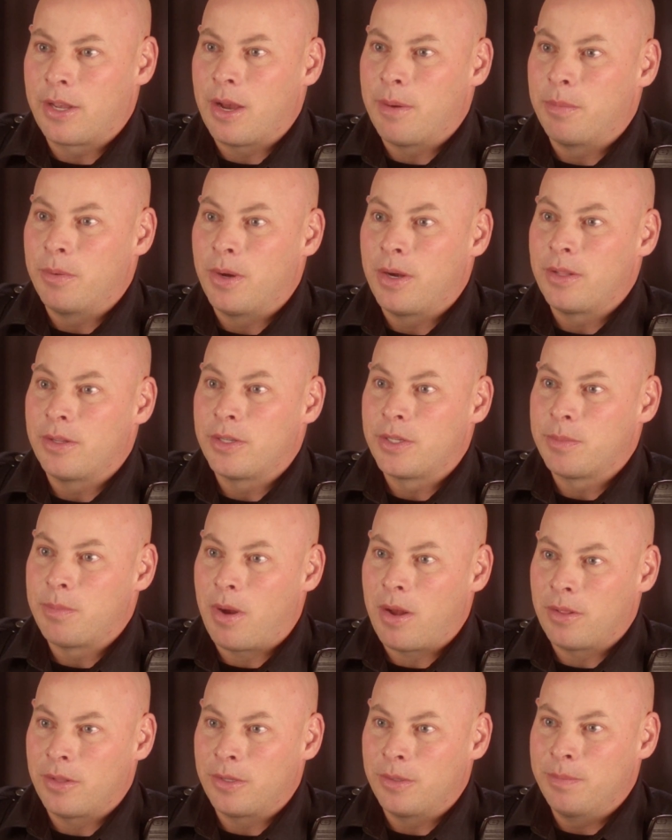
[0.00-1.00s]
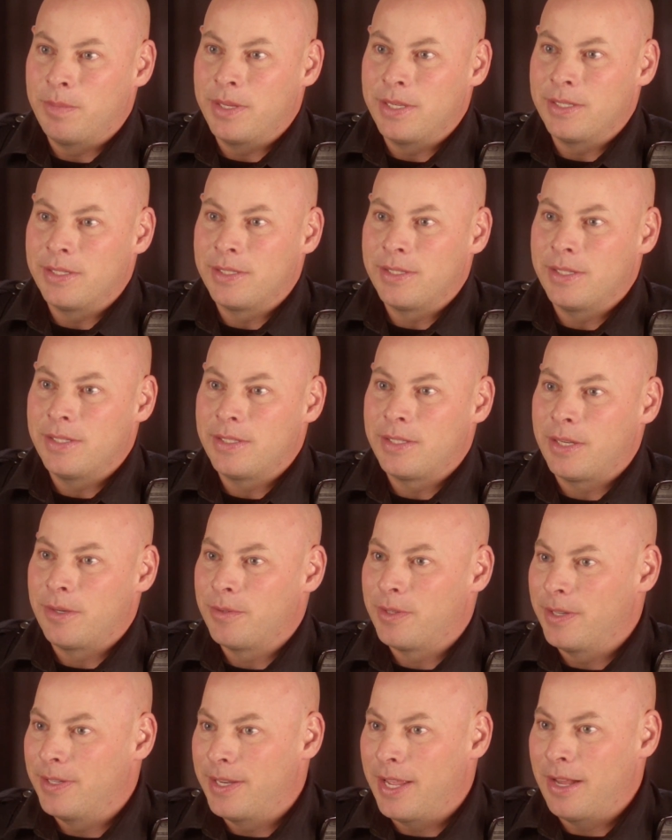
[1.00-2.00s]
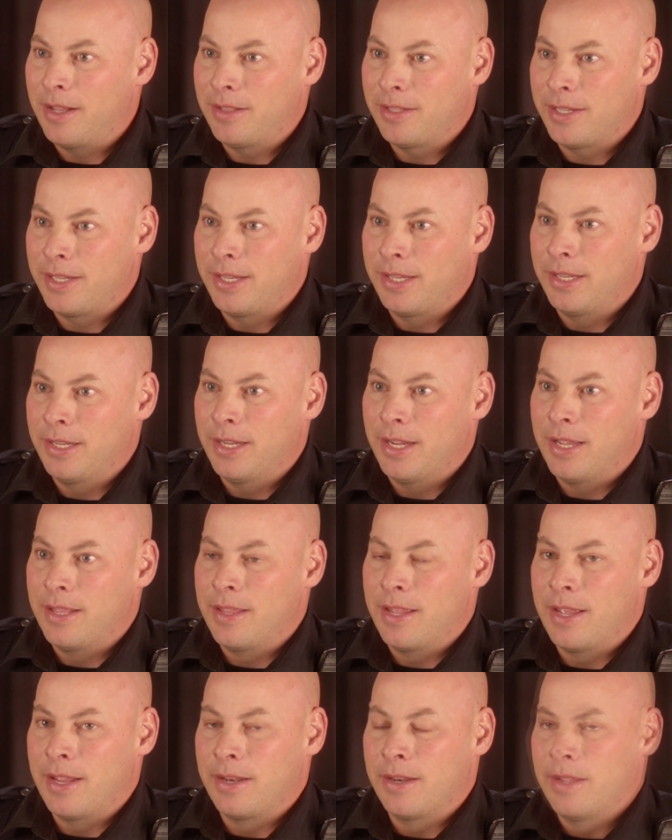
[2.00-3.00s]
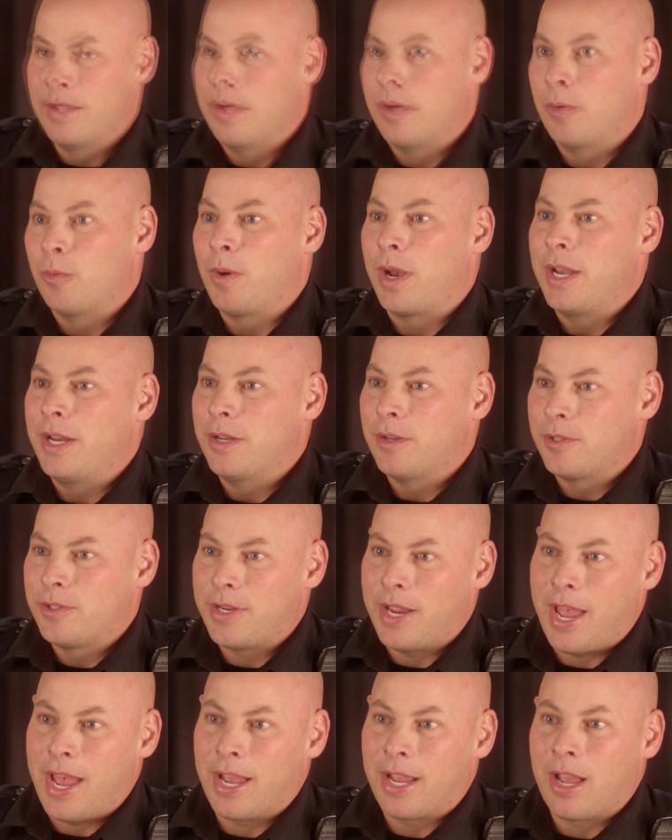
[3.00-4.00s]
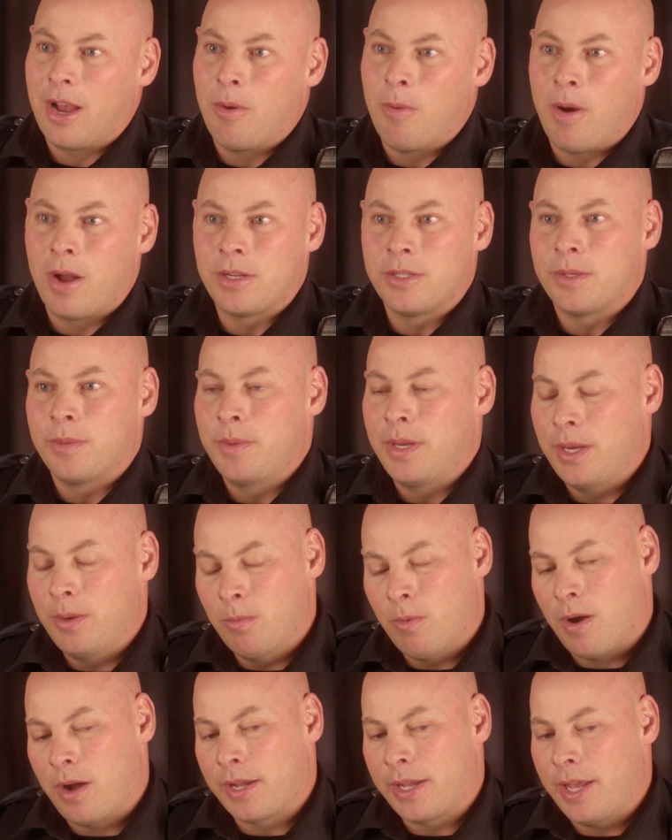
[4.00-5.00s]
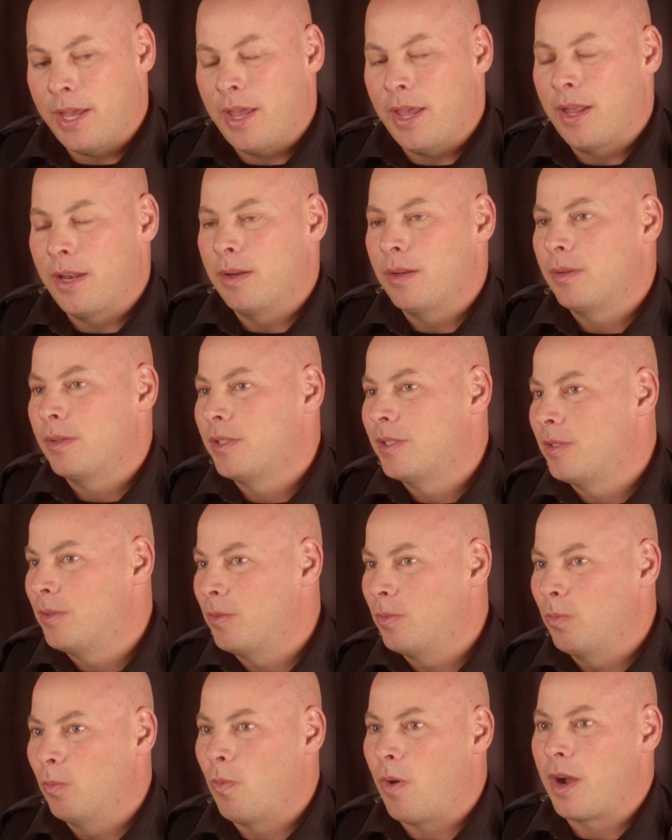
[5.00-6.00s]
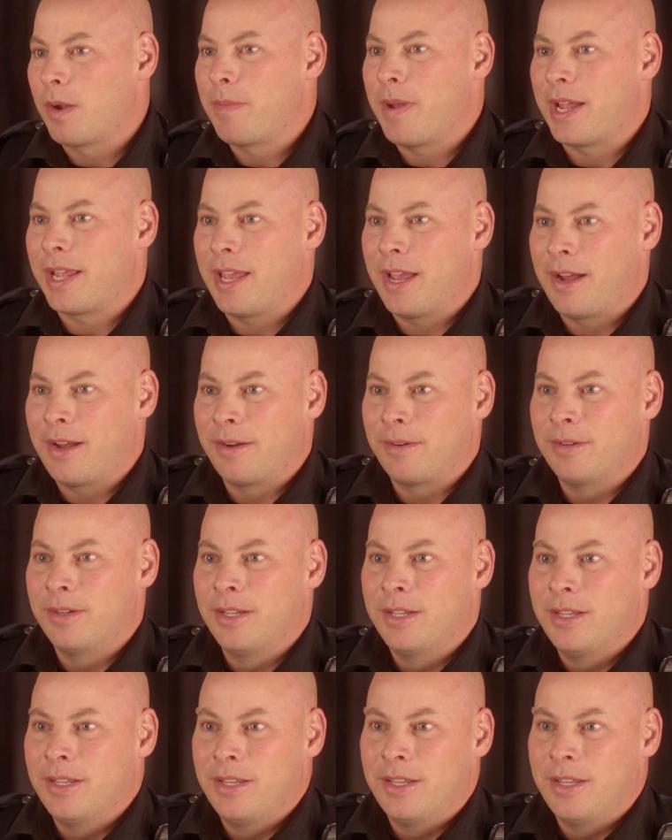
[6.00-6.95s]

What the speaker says: couple other small little businesses. There was a deli and then a Radio Shack. I watched him. He'd walk in, walk back out,